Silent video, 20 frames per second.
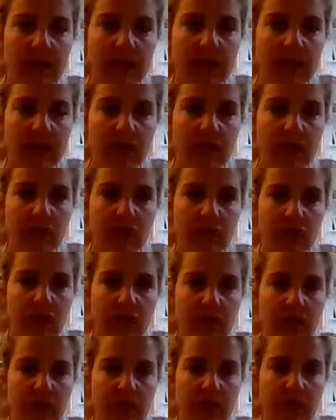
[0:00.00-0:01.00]
belly or the
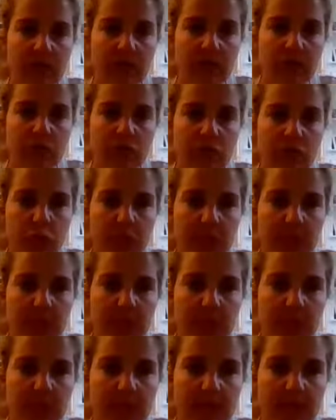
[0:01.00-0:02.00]
chest,
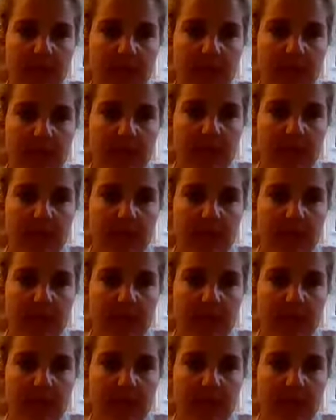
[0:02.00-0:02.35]
squeeze.